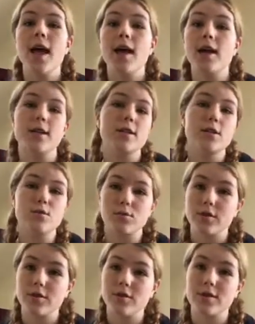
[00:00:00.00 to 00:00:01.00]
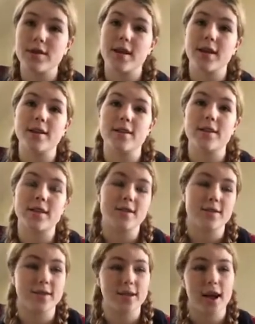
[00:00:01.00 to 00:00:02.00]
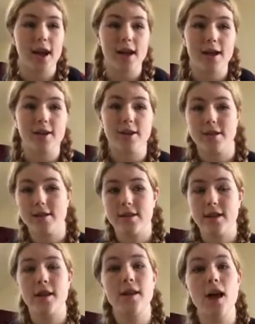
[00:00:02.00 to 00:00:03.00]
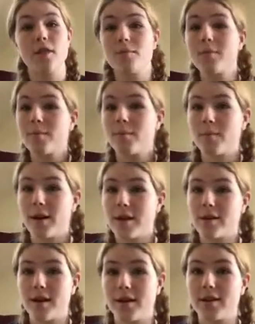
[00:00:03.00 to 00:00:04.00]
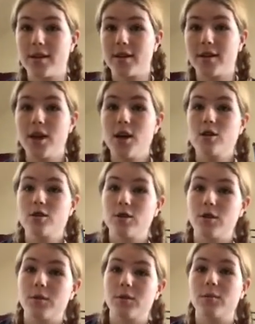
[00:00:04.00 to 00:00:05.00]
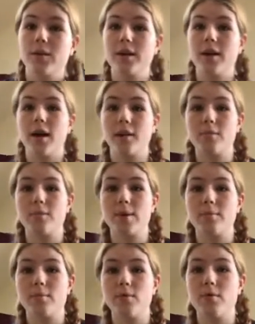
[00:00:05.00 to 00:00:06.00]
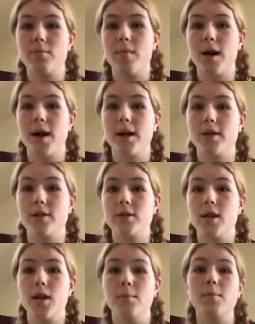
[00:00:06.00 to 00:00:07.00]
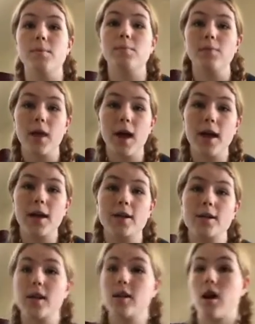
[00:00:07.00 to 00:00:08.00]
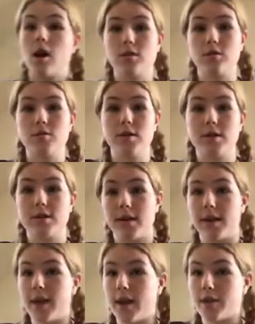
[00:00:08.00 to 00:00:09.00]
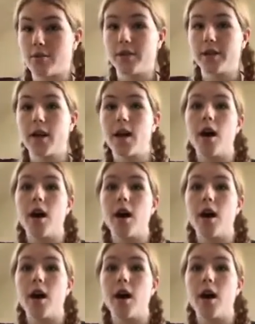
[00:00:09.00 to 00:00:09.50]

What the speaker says: and disorders and things that I need that other people might not need. So when other people might be blind and also need psychiatric,